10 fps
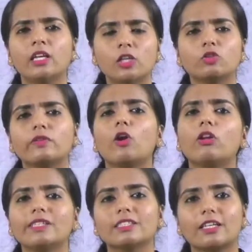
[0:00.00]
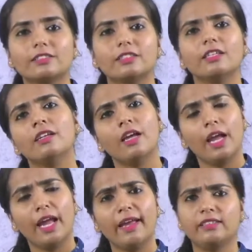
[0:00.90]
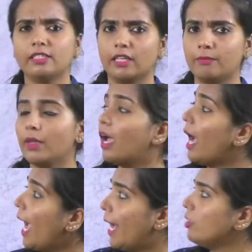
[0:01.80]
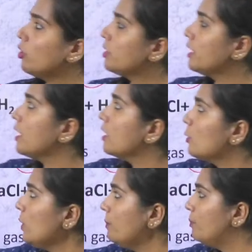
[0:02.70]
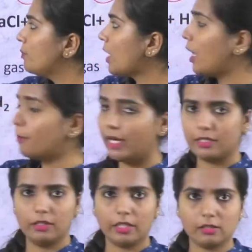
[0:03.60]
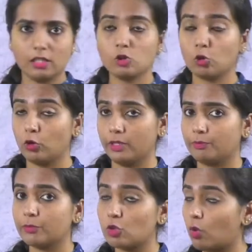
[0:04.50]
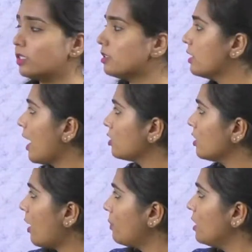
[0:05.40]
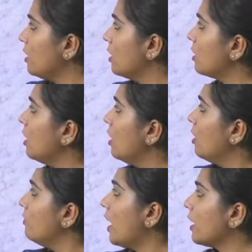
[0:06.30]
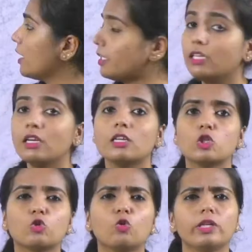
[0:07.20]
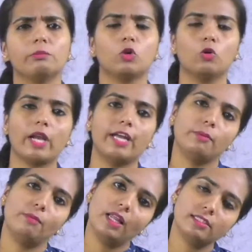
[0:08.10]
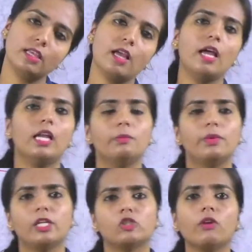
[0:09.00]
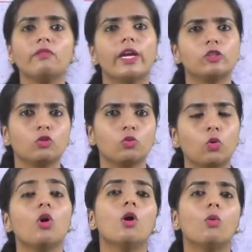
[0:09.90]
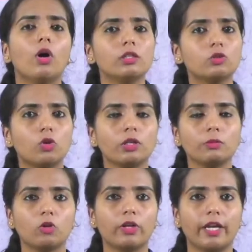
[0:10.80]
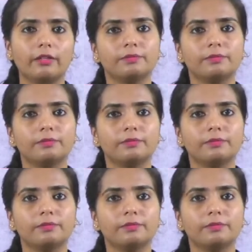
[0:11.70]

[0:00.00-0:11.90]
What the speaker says: So we always consider HCl, and you are treating it with our metal, that is a sodium. So what is the reaction happening here? We are getting sodium chloride plus liberation of H2O. What is sodium chloride?